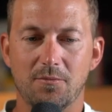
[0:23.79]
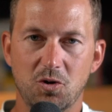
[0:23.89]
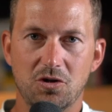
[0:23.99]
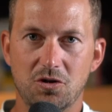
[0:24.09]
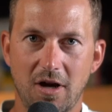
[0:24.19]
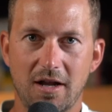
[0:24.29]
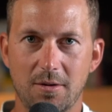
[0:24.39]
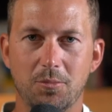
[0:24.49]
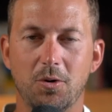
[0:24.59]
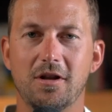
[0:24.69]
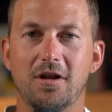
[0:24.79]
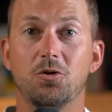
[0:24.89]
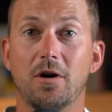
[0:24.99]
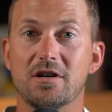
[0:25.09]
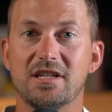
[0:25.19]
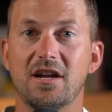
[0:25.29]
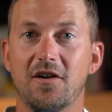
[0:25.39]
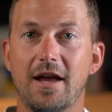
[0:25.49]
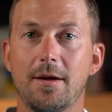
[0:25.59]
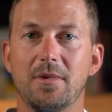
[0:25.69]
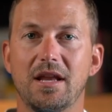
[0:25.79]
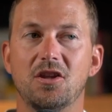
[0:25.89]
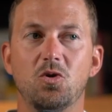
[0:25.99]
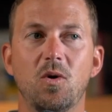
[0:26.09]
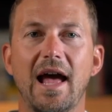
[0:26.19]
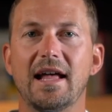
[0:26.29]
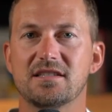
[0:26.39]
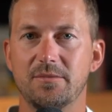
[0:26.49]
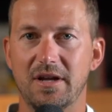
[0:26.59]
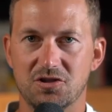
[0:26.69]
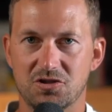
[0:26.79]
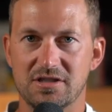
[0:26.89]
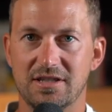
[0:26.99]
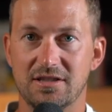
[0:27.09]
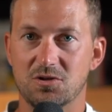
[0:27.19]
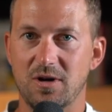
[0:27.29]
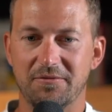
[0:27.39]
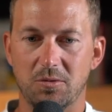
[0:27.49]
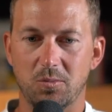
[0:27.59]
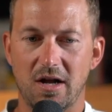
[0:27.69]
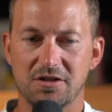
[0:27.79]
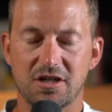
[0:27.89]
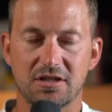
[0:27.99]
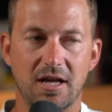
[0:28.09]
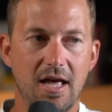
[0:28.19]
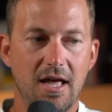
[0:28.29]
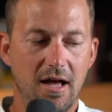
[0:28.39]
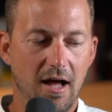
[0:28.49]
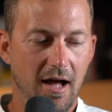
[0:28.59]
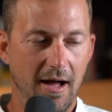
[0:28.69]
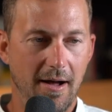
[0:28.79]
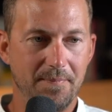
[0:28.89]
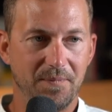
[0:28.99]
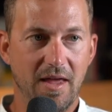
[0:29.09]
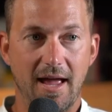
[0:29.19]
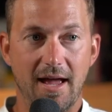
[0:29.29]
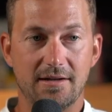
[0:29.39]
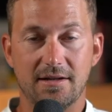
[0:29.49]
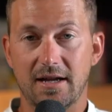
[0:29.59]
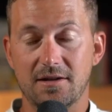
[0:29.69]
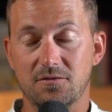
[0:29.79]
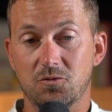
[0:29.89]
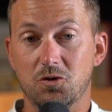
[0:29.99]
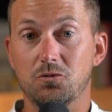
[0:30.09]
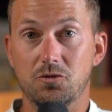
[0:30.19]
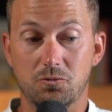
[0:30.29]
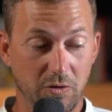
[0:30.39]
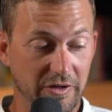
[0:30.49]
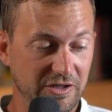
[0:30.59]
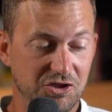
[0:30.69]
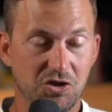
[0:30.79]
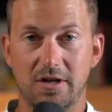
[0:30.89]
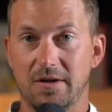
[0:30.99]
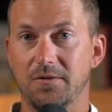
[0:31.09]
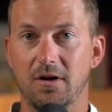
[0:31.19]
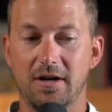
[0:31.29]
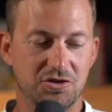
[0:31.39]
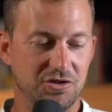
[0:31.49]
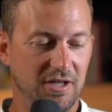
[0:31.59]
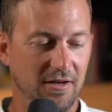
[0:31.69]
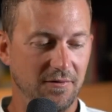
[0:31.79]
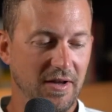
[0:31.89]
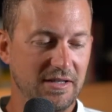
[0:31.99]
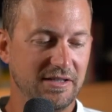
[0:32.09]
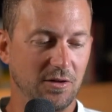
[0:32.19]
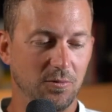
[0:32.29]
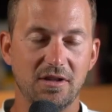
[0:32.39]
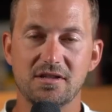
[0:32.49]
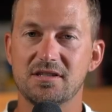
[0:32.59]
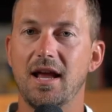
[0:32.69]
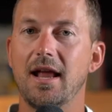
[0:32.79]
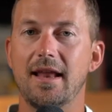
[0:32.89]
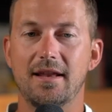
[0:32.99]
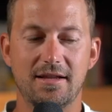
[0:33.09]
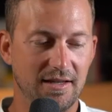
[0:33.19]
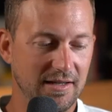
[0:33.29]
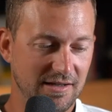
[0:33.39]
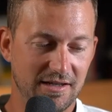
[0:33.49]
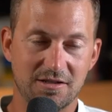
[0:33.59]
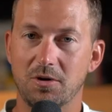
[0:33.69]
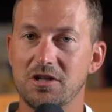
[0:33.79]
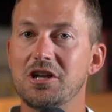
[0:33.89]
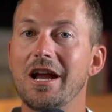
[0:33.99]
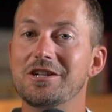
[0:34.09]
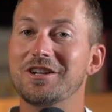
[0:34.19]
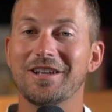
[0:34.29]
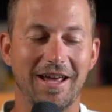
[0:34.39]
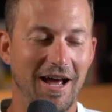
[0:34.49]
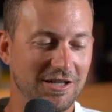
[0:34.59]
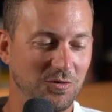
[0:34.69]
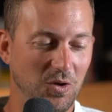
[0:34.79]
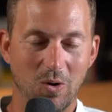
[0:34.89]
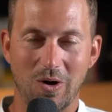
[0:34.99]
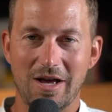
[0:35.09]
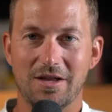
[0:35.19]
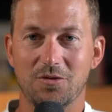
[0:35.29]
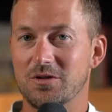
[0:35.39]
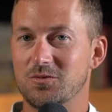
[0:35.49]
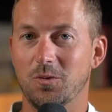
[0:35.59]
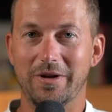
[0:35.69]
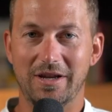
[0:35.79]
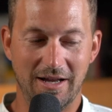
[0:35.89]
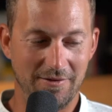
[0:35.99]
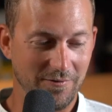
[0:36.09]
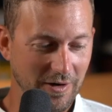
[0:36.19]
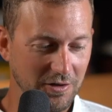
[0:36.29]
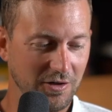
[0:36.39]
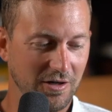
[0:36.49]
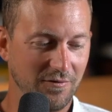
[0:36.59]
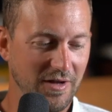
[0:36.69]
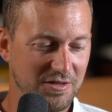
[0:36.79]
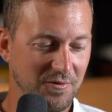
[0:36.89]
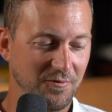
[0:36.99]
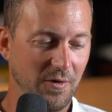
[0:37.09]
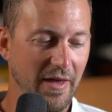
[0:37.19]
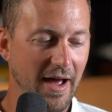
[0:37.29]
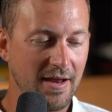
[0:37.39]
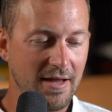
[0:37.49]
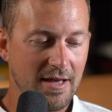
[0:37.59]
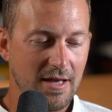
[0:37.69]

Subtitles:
you got to input it into our CRM, meaning you had some interest in this Grafton project. You really should, if you're interested in investing in real estate and need things like depreciation and cash flow, this will be a very good investment for that.